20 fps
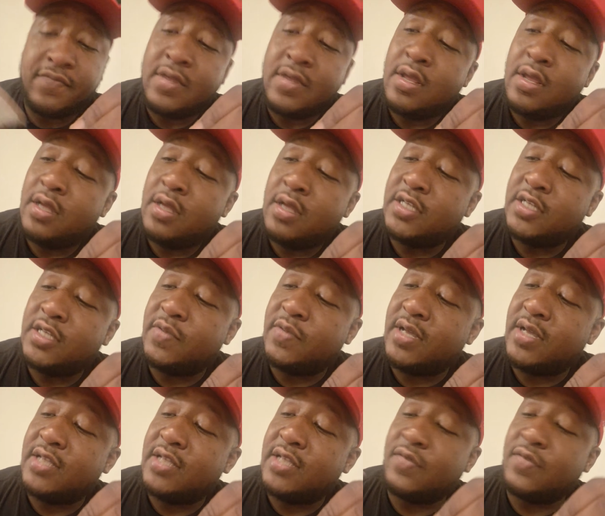just because
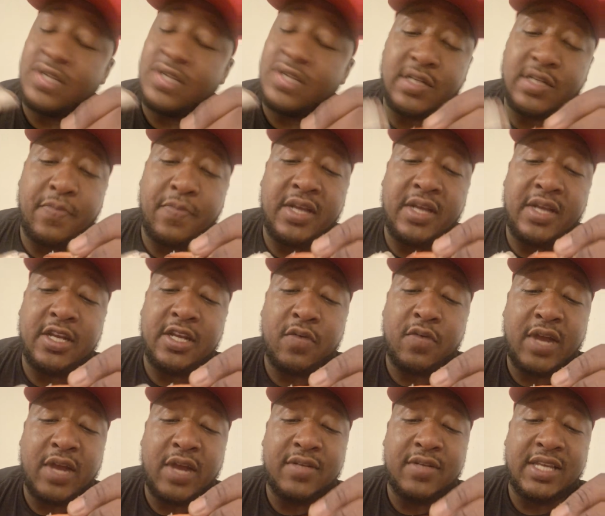it was such a big deal when I
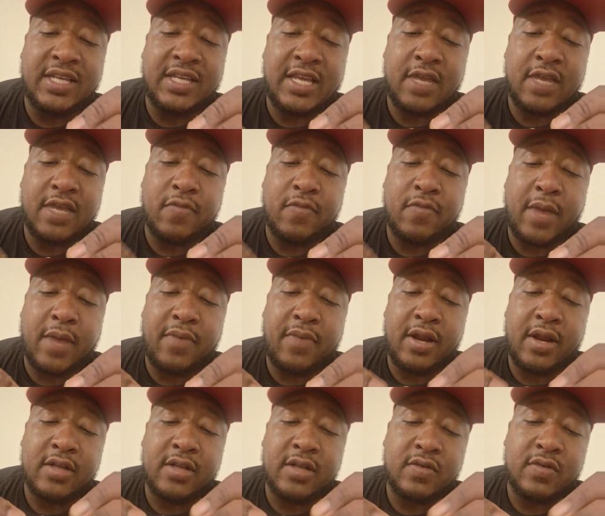was a kid when my
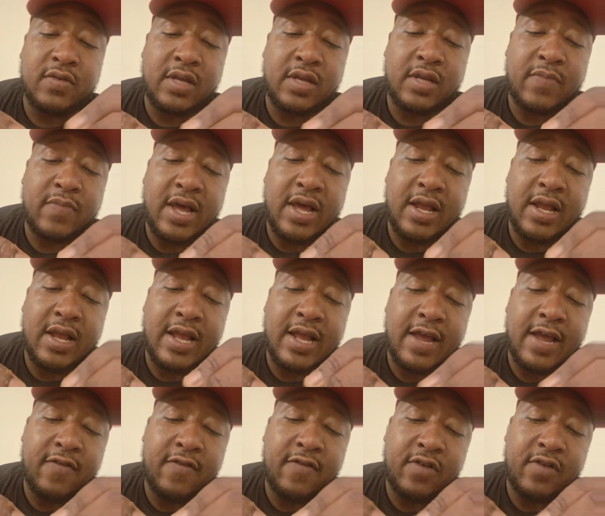parents would buy live
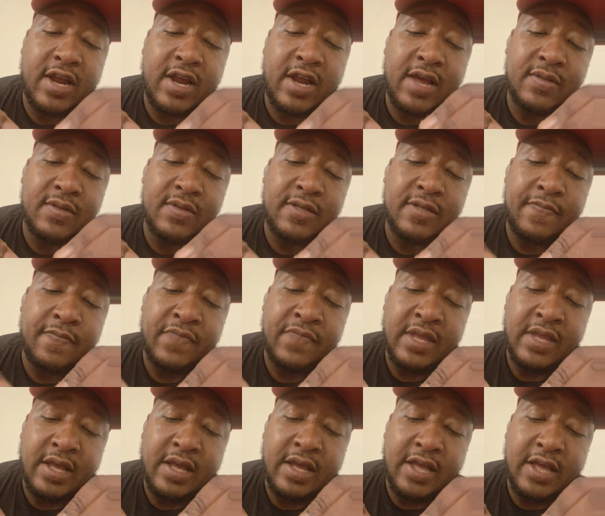crabs.
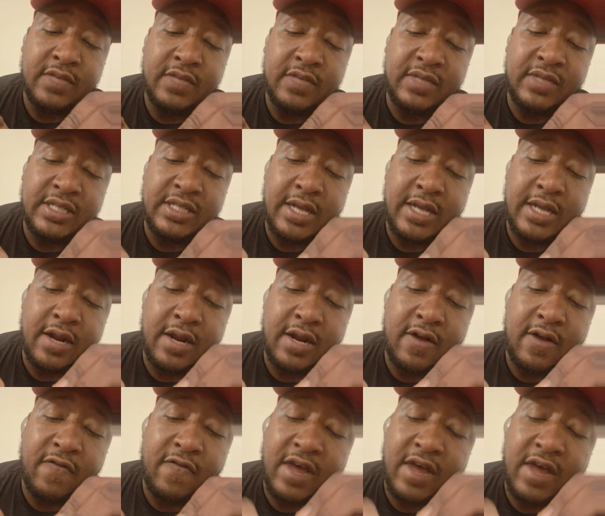I used to be
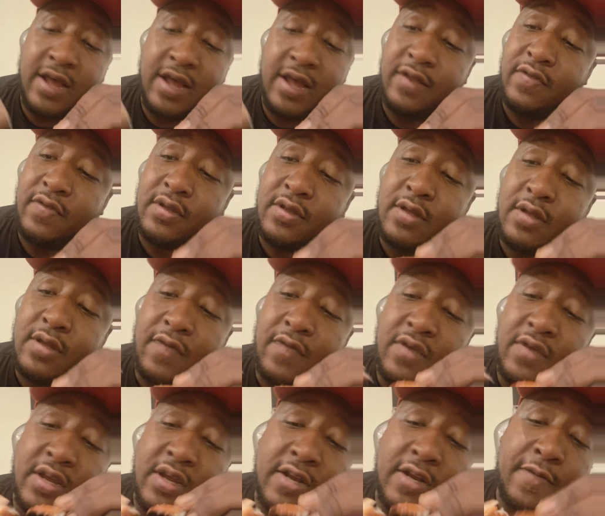terrified of
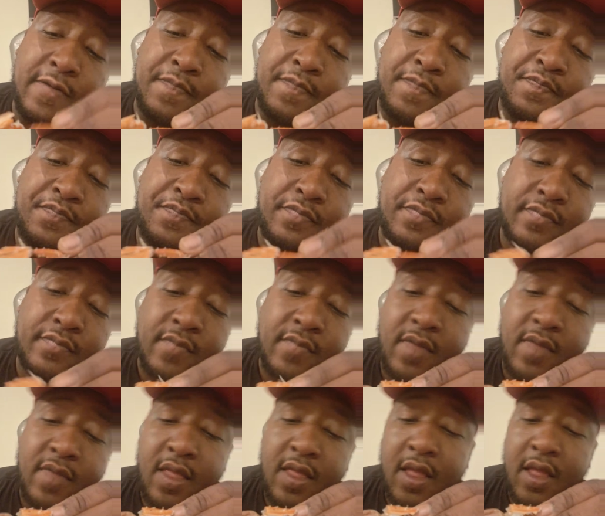cooking them,
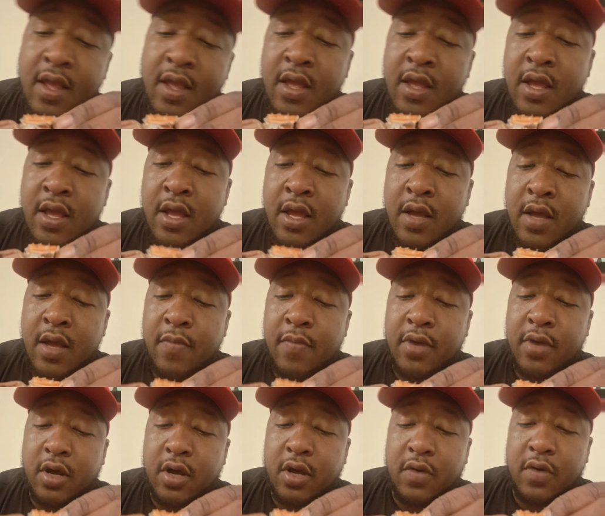but
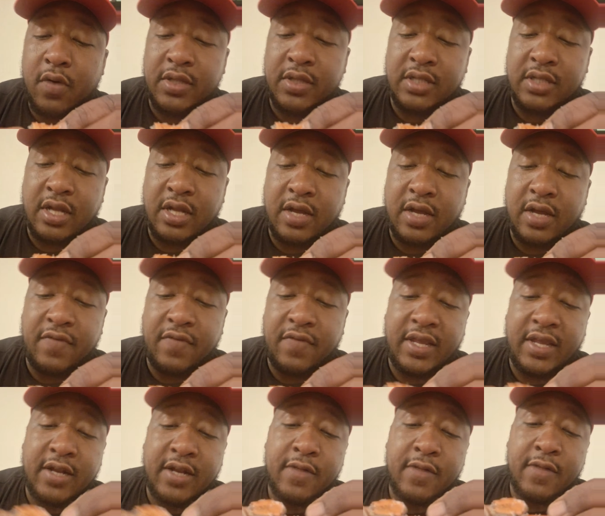always loved eating
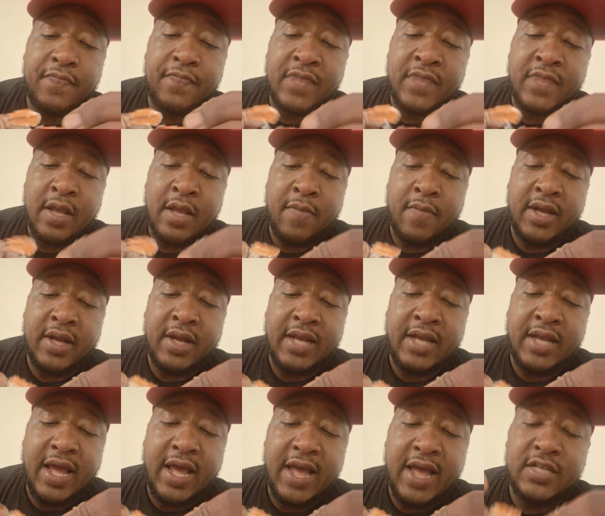them. My dad
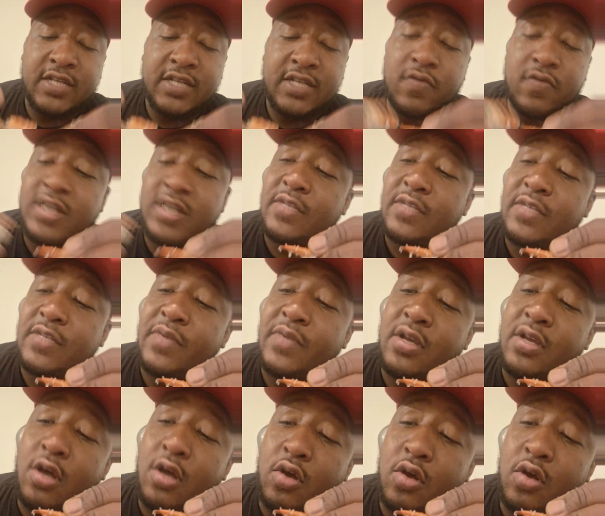has a recipe
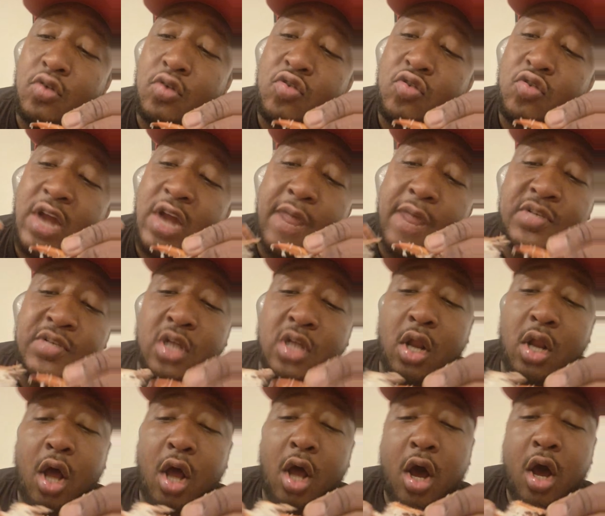called crab
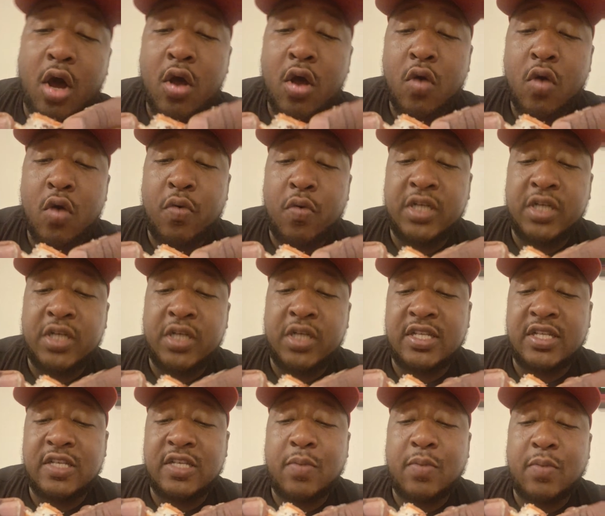shalal, which is this
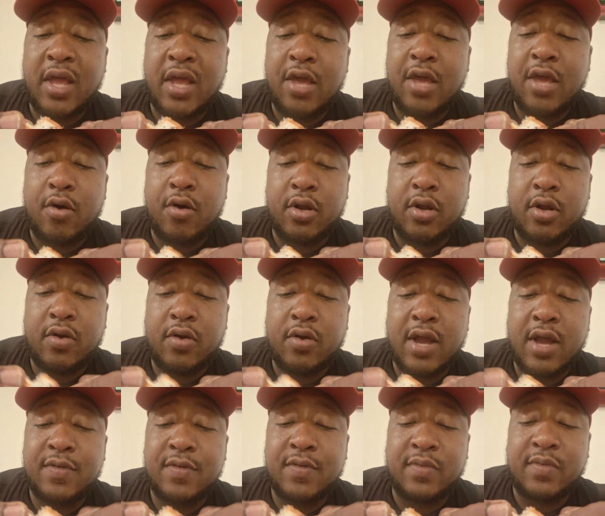play on crab
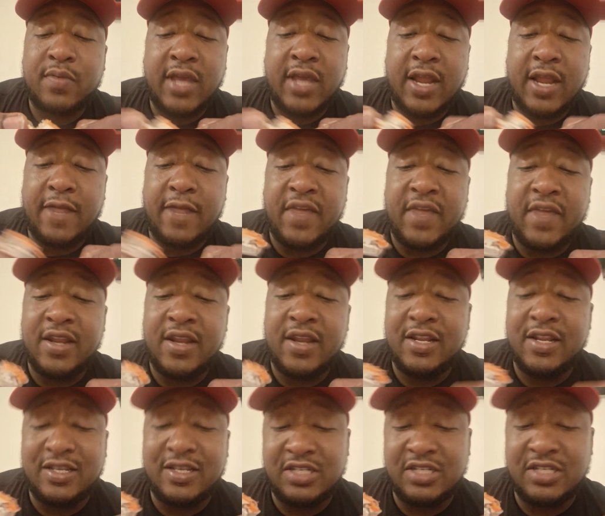spaghetti, and it
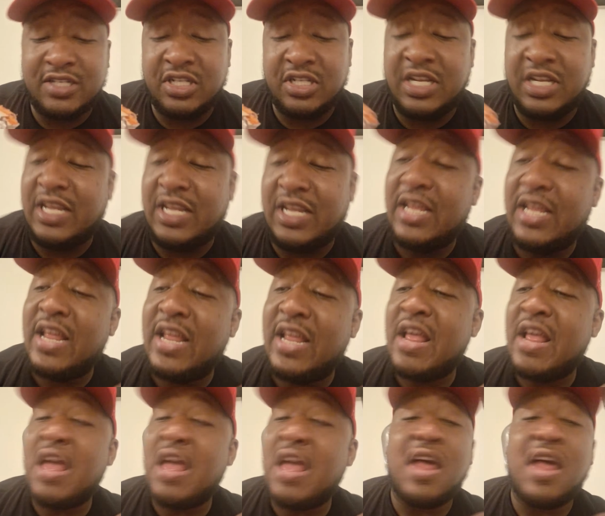is
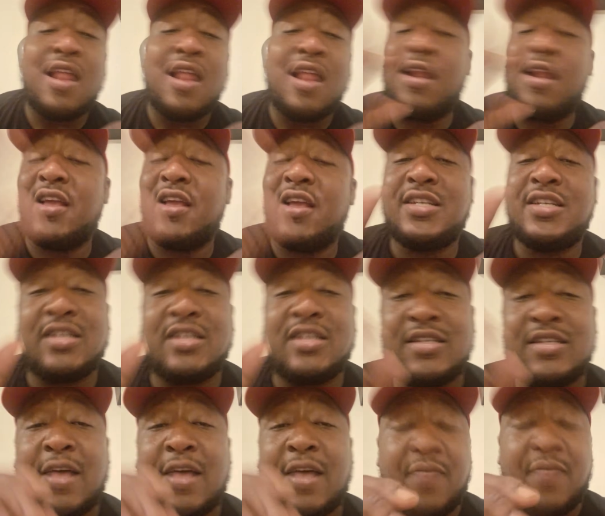delicious. I
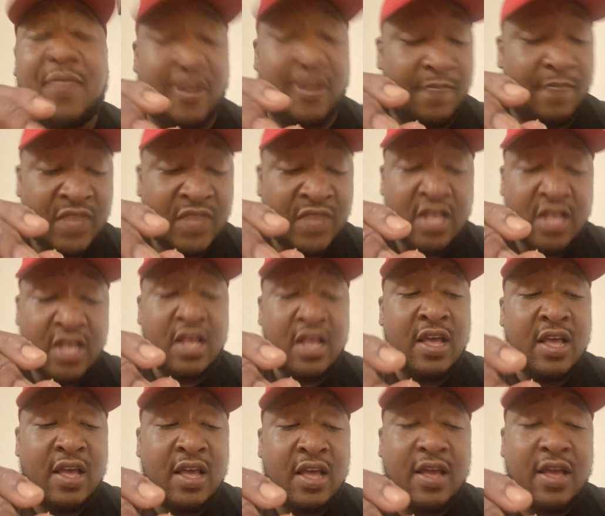mean,
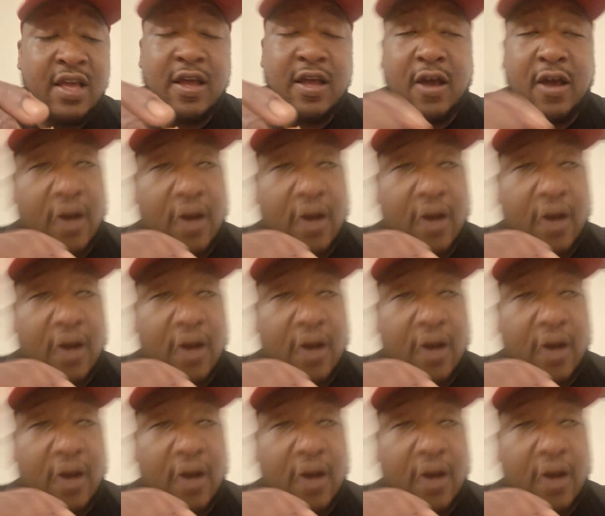oh